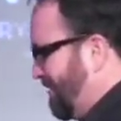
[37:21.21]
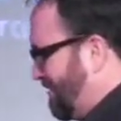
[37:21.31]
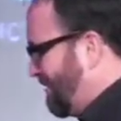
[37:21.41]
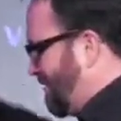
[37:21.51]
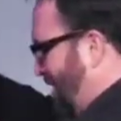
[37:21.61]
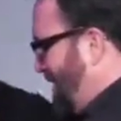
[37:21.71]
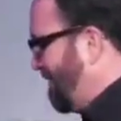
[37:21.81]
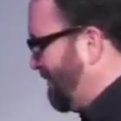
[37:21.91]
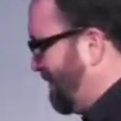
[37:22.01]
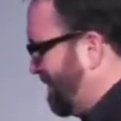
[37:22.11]
to
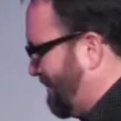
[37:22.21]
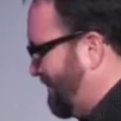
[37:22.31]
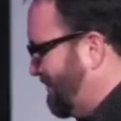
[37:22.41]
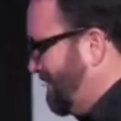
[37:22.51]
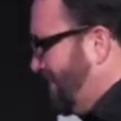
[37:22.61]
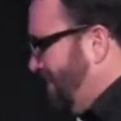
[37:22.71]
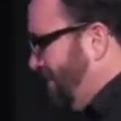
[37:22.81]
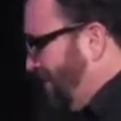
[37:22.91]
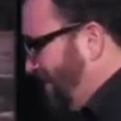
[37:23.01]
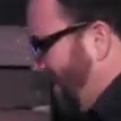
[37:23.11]
serve you
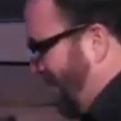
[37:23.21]
with